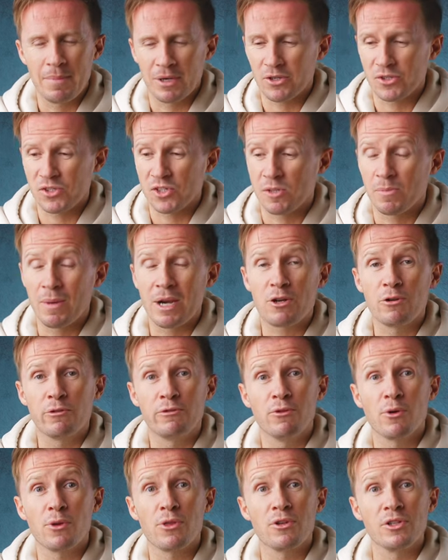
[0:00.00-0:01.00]
Because it's a Micro
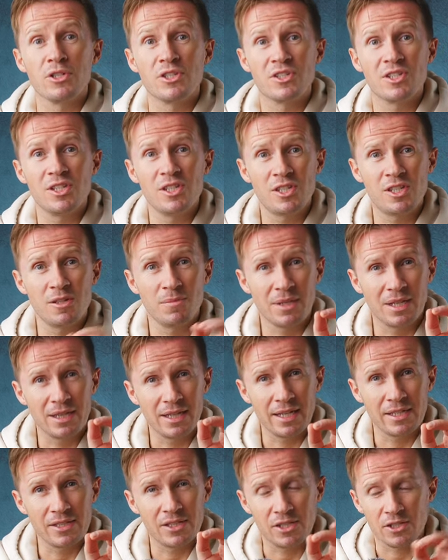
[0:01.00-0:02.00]
Four Thirds system, the
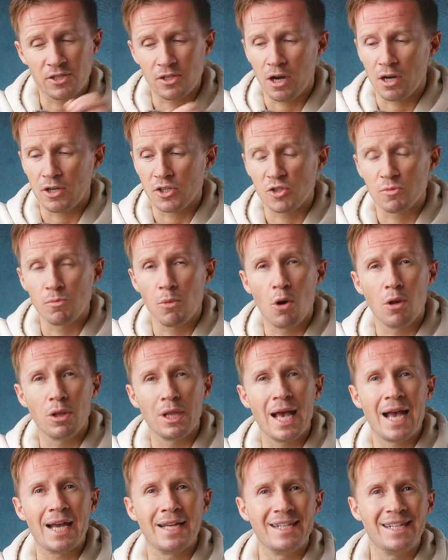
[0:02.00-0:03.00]
lenses are
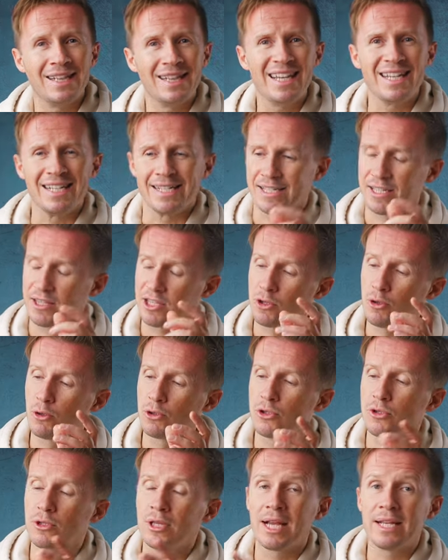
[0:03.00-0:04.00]
small and light. The
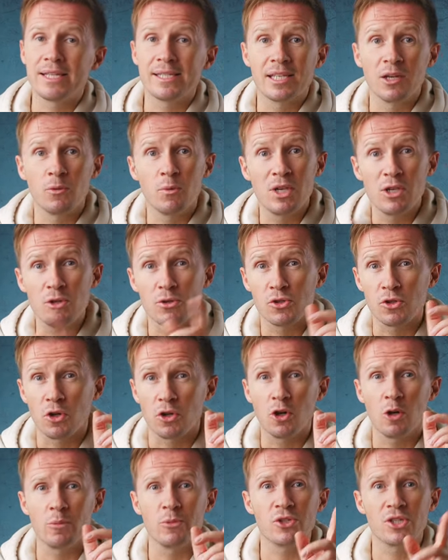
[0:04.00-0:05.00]
go-to lens that we use on
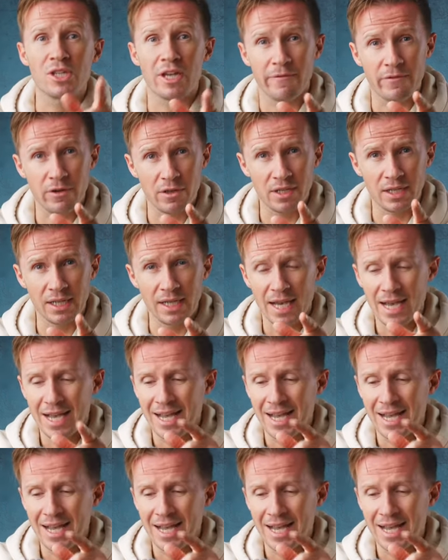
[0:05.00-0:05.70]
almost everything